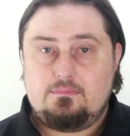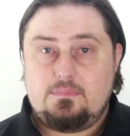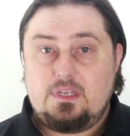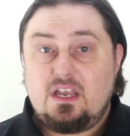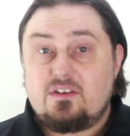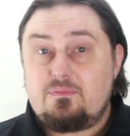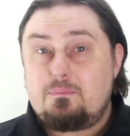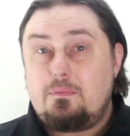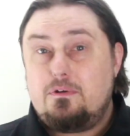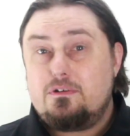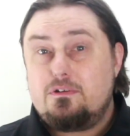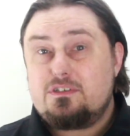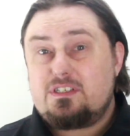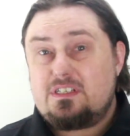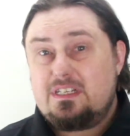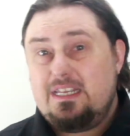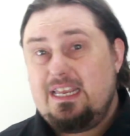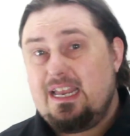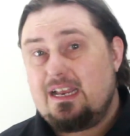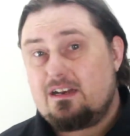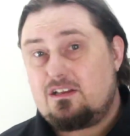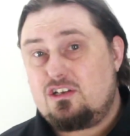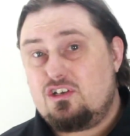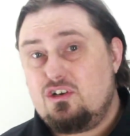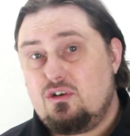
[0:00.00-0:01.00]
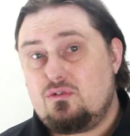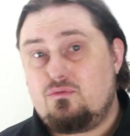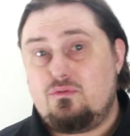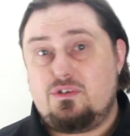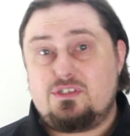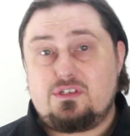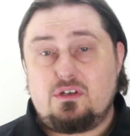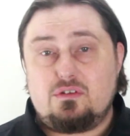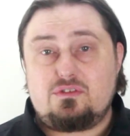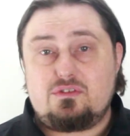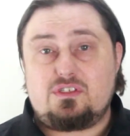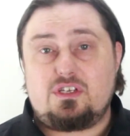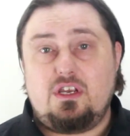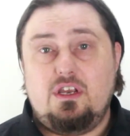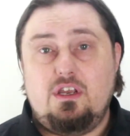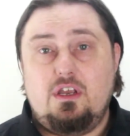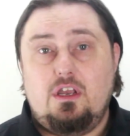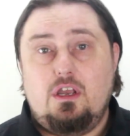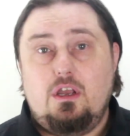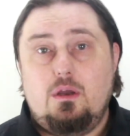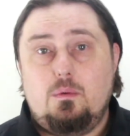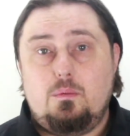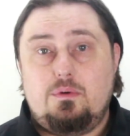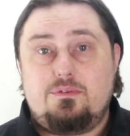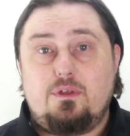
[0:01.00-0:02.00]
I've personally had good results
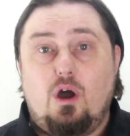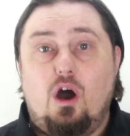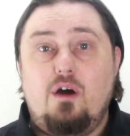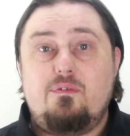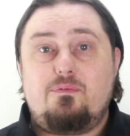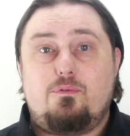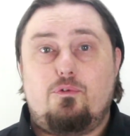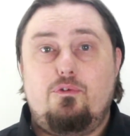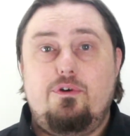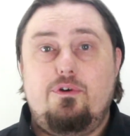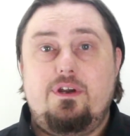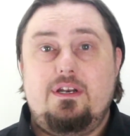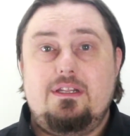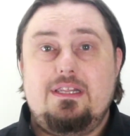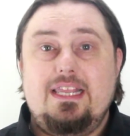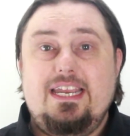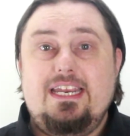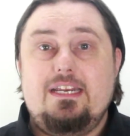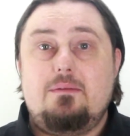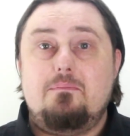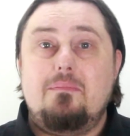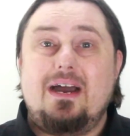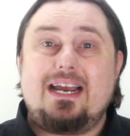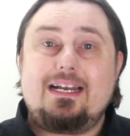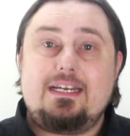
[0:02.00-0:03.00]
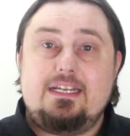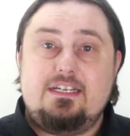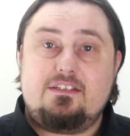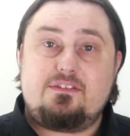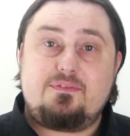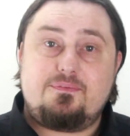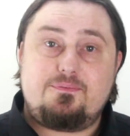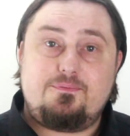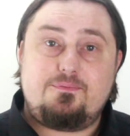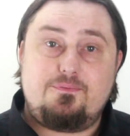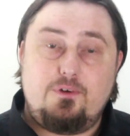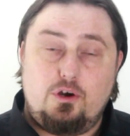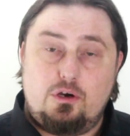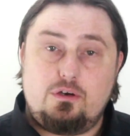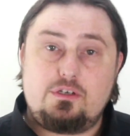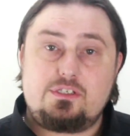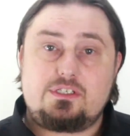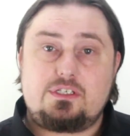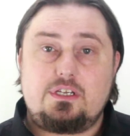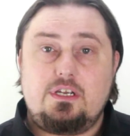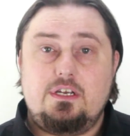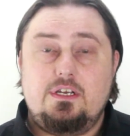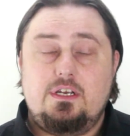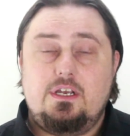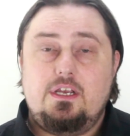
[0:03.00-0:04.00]
with offering lead magnets
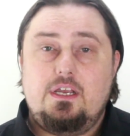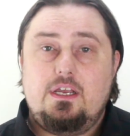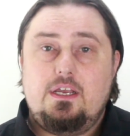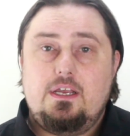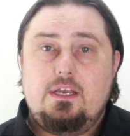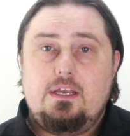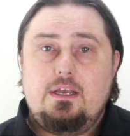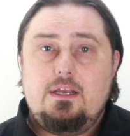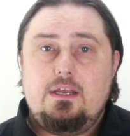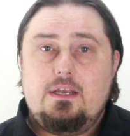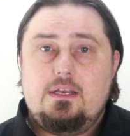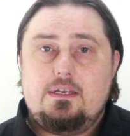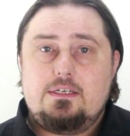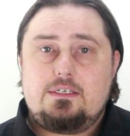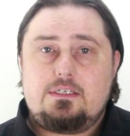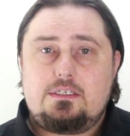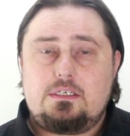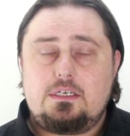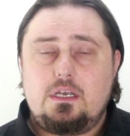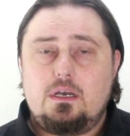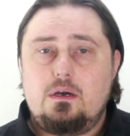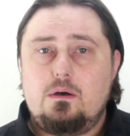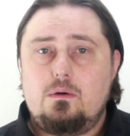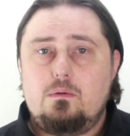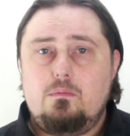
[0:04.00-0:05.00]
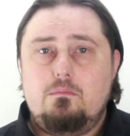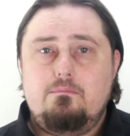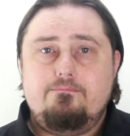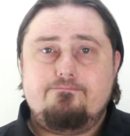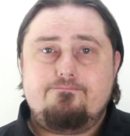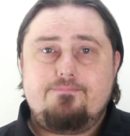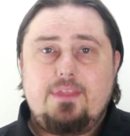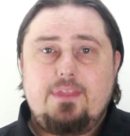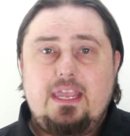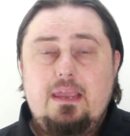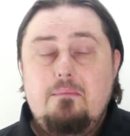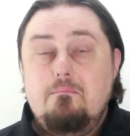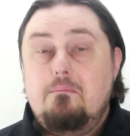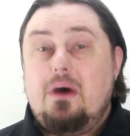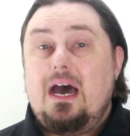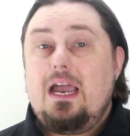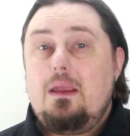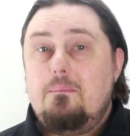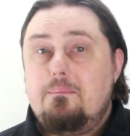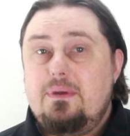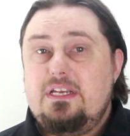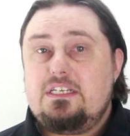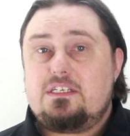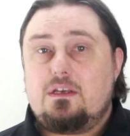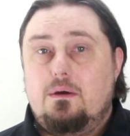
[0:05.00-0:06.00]
first, so it might
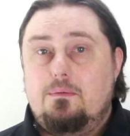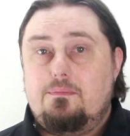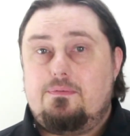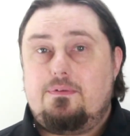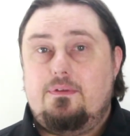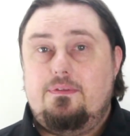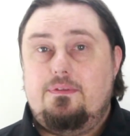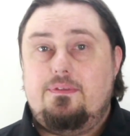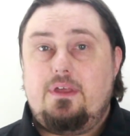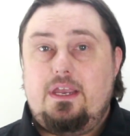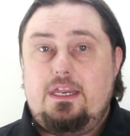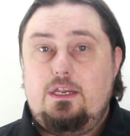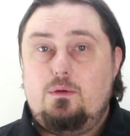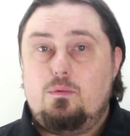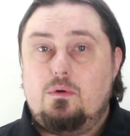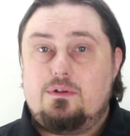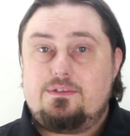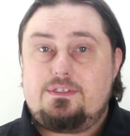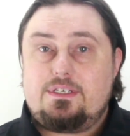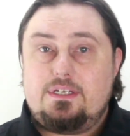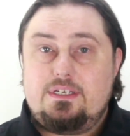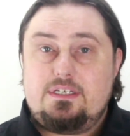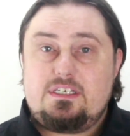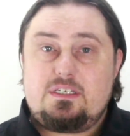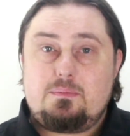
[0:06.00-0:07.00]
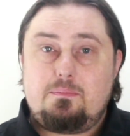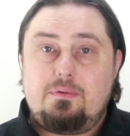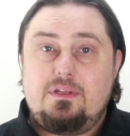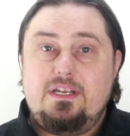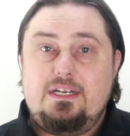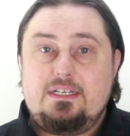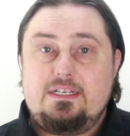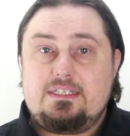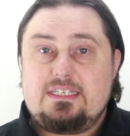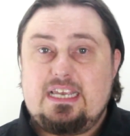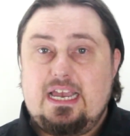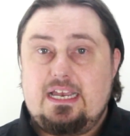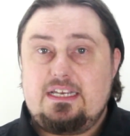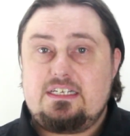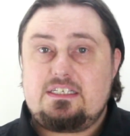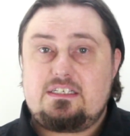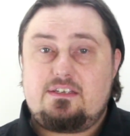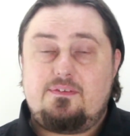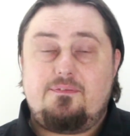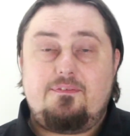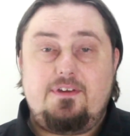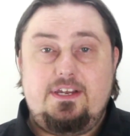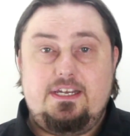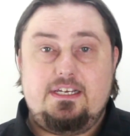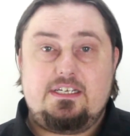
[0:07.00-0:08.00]
be something that you want to split test
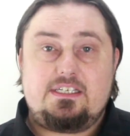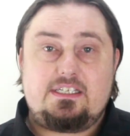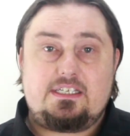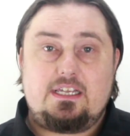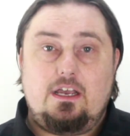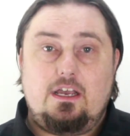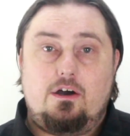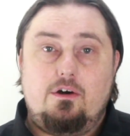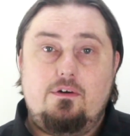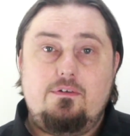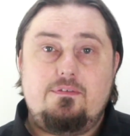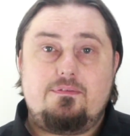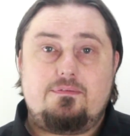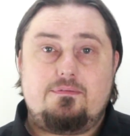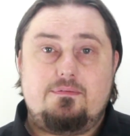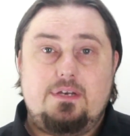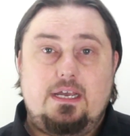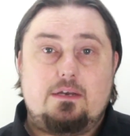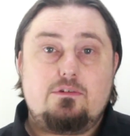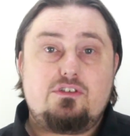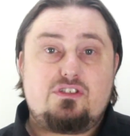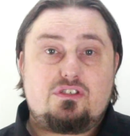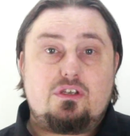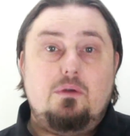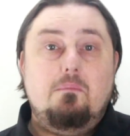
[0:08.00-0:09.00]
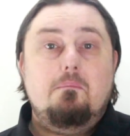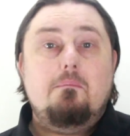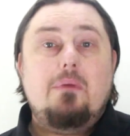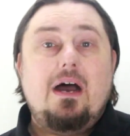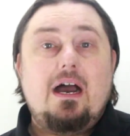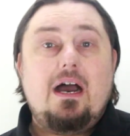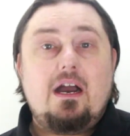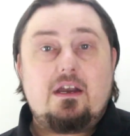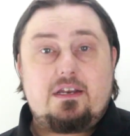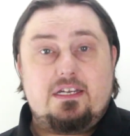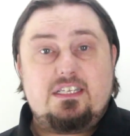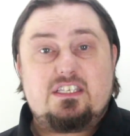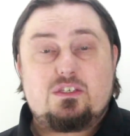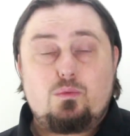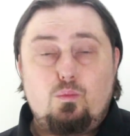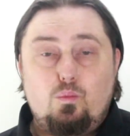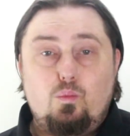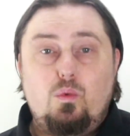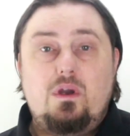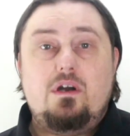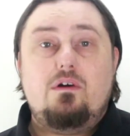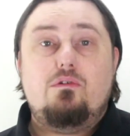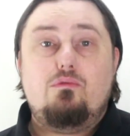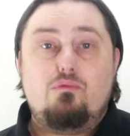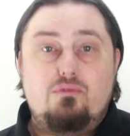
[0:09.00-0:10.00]
for yourself. Now, some markets
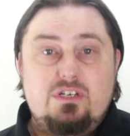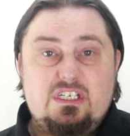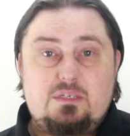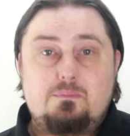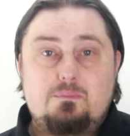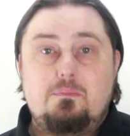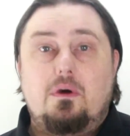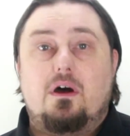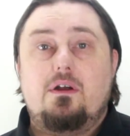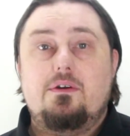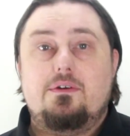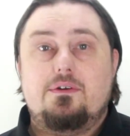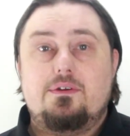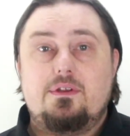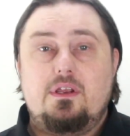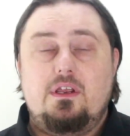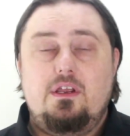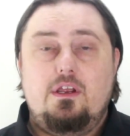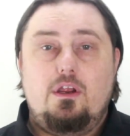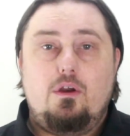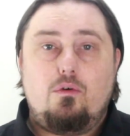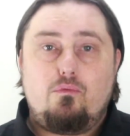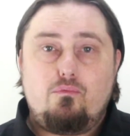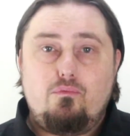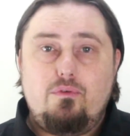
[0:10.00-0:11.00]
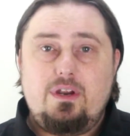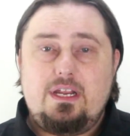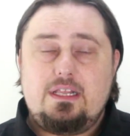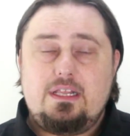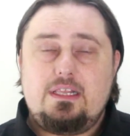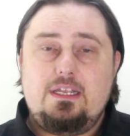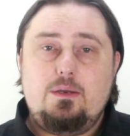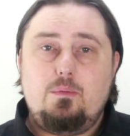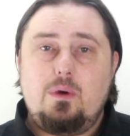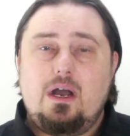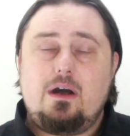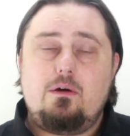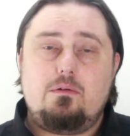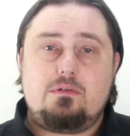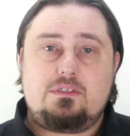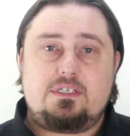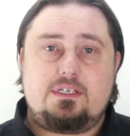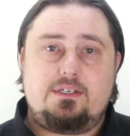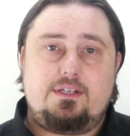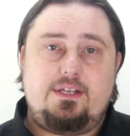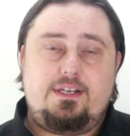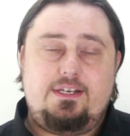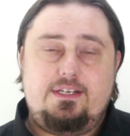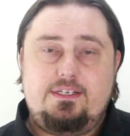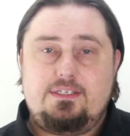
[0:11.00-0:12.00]
will respond really well to
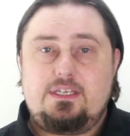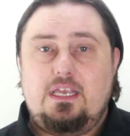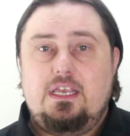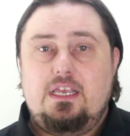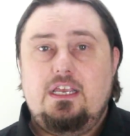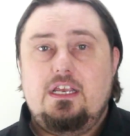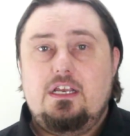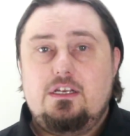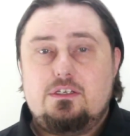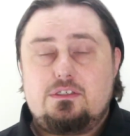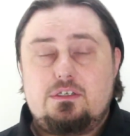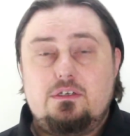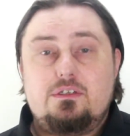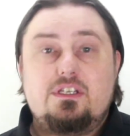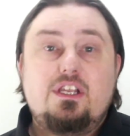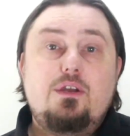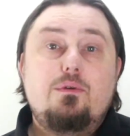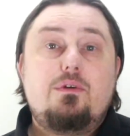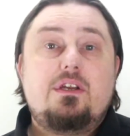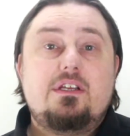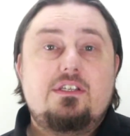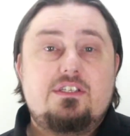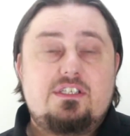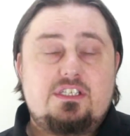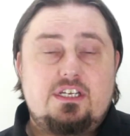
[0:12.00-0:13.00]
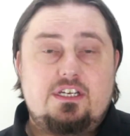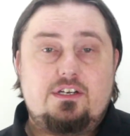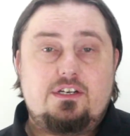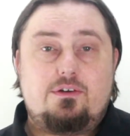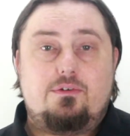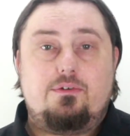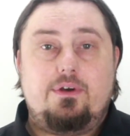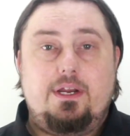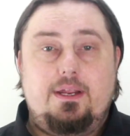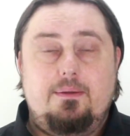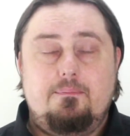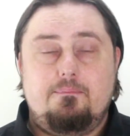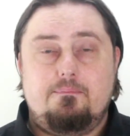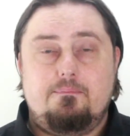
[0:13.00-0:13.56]
these, so do consider it.